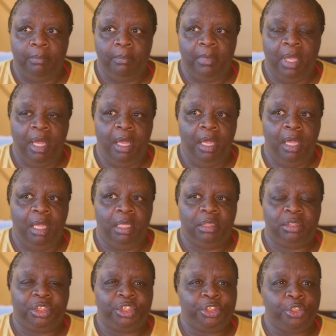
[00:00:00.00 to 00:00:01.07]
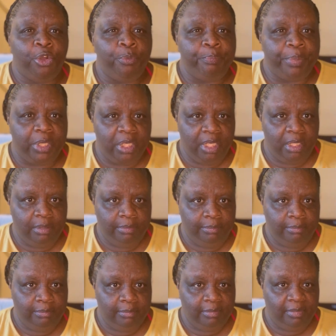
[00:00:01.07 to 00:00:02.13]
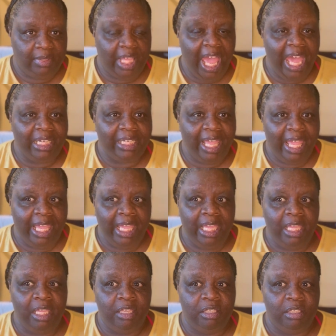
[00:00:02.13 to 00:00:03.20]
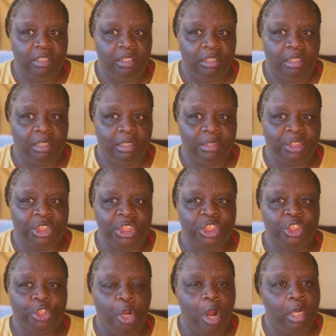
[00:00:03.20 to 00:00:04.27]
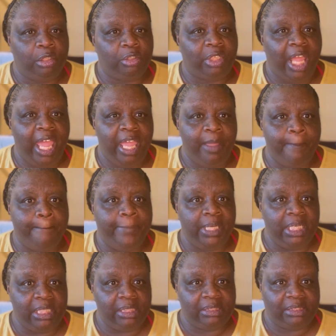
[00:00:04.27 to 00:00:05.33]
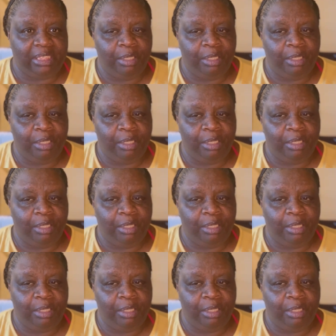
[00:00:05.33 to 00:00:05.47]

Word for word: Uh, Super got a, she chartered a bus.